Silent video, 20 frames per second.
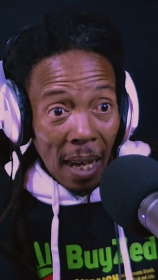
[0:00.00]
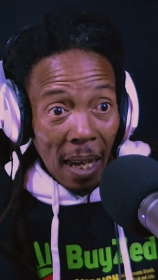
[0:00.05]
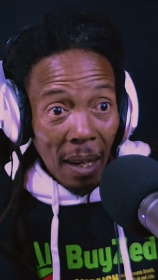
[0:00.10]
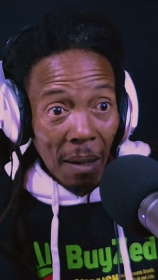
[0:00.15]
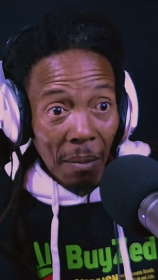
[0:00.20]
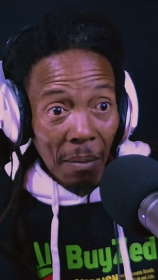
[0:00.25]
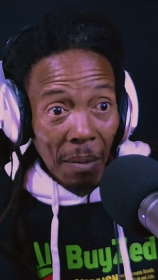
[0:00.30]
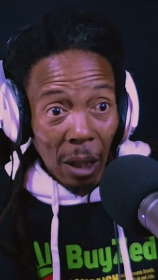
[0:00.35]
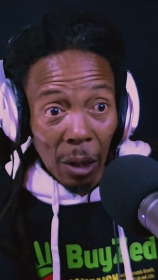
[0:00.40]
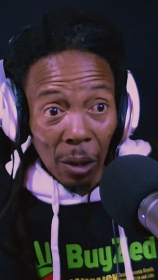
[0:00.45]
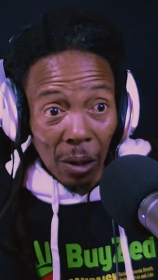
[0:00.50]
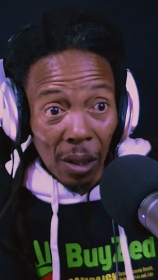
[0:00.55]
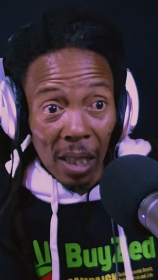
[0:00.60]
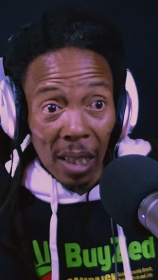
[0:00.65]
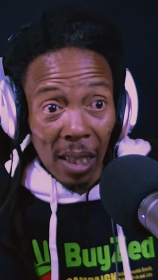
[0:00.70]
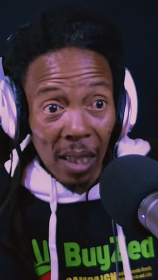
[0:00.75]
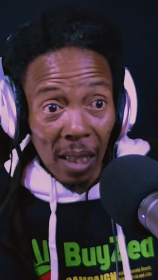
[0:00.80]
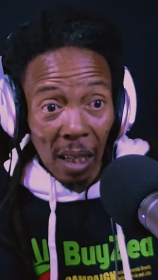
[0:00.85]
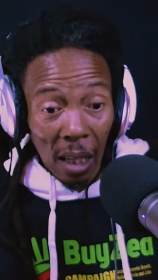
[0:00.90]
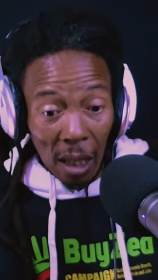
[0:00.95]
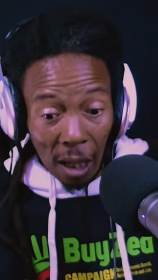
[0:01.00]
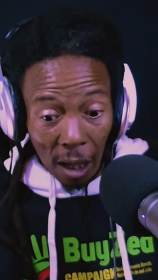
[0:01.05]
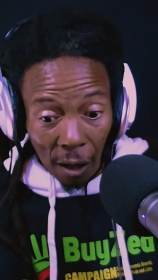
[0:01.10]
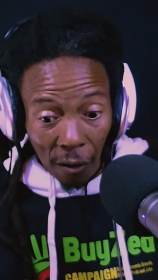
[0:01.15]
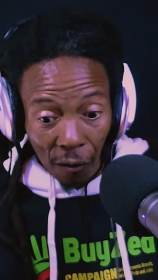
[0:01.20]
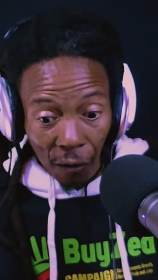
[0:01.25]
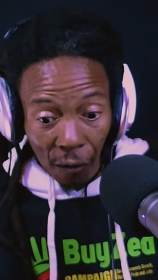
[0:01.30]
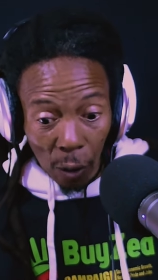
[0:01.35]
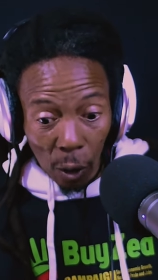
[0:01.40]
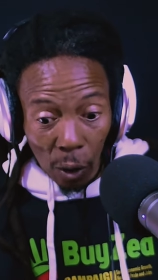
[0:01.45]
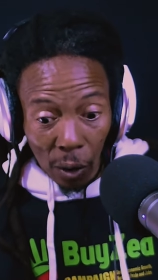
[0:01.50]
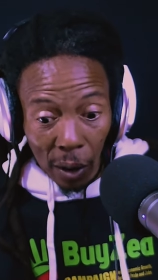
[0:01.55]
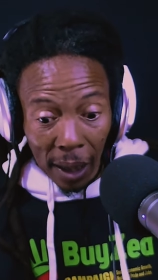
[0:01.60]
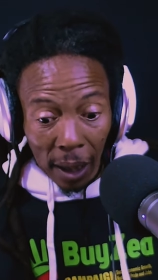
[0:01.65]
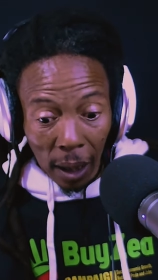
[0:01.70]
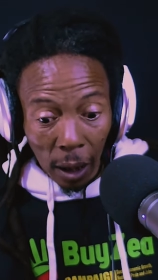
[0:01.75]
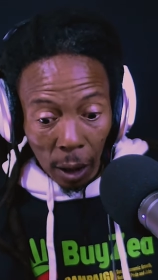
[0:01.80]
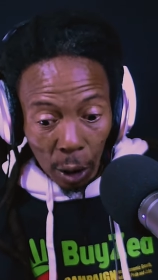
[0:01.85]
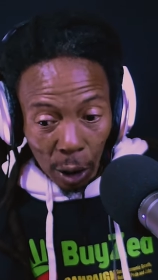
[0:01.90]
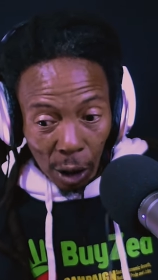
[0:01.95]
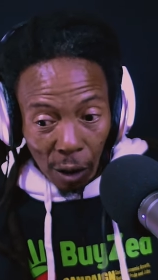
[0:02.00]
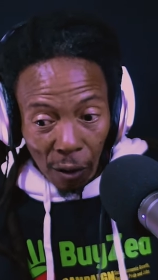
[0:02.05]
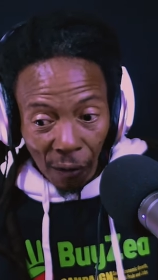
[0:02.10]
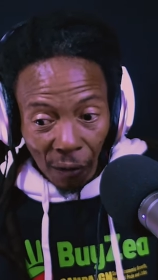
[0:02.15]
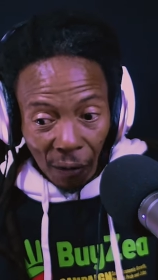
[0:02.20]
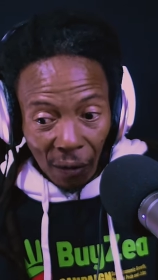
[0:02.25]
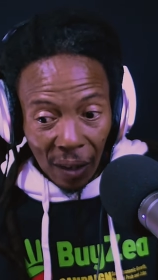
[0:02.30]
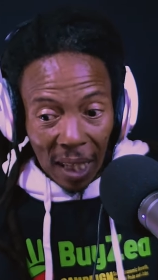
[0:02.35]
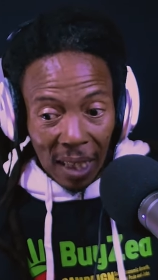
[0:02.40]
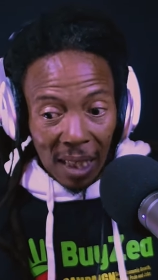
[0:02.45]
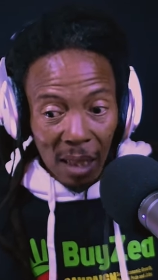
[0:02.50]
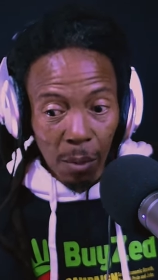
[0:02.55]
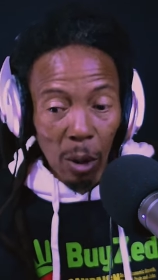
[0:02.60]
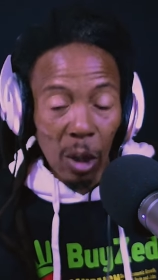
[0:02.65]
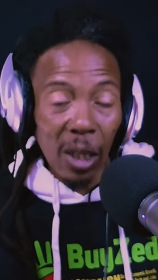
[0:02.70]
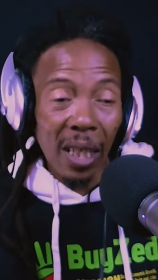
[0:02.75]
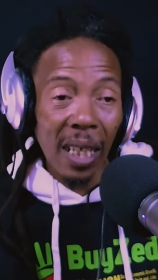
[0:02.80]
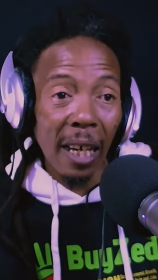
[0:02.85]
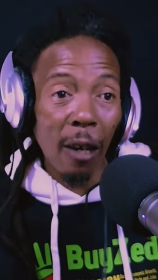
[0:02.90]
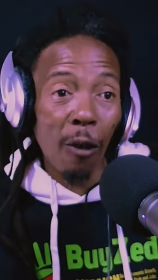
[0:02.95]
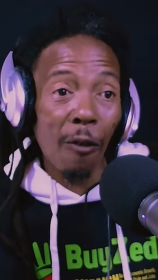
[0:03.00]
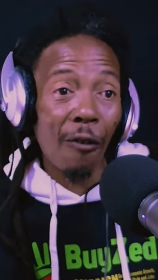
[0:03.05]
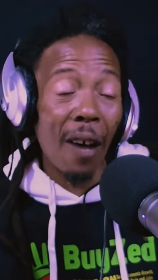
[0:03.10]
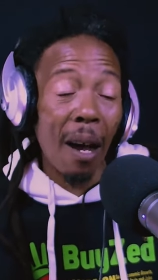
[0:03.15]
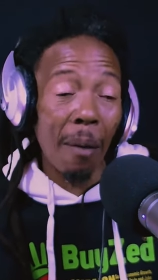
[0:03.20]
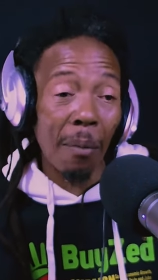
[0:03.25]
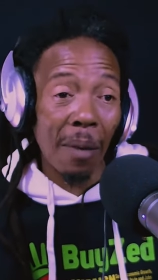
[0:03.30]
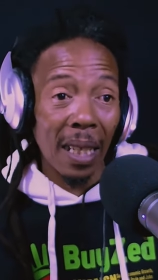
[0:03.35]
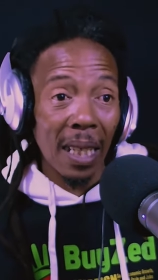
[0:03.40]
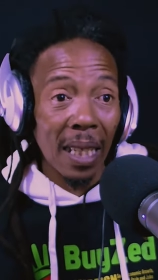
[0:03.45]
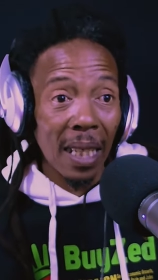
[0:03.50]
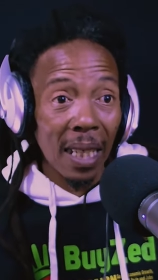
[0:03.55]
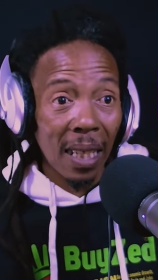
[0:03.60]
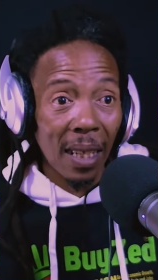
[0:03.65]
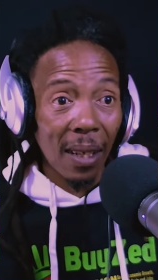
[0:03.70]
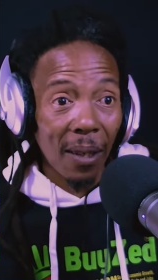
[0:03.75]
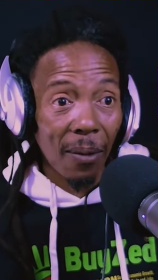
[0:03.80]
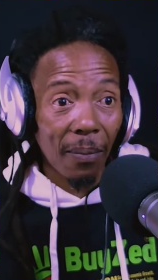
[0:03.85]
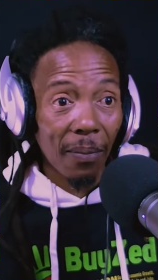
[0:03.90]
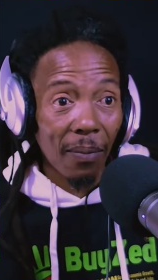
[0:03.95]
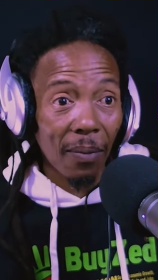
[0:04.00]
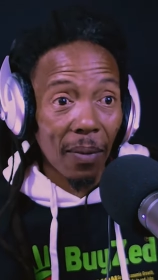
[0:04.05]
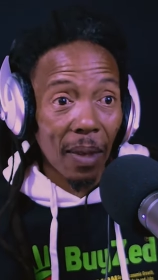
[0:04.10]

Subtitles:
Yeah. Because for a lot of small-scale farmers,